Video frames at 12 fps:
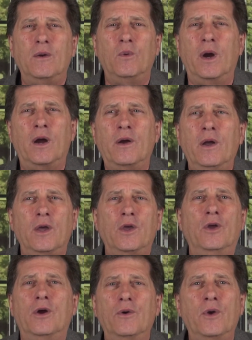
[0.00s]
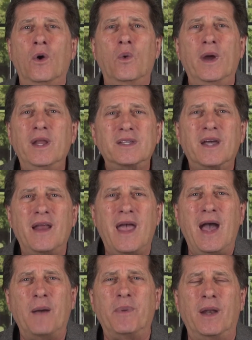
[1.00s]
where you don't know when it's going to
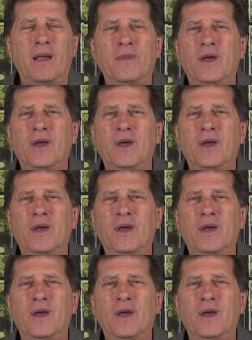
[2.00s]
happen.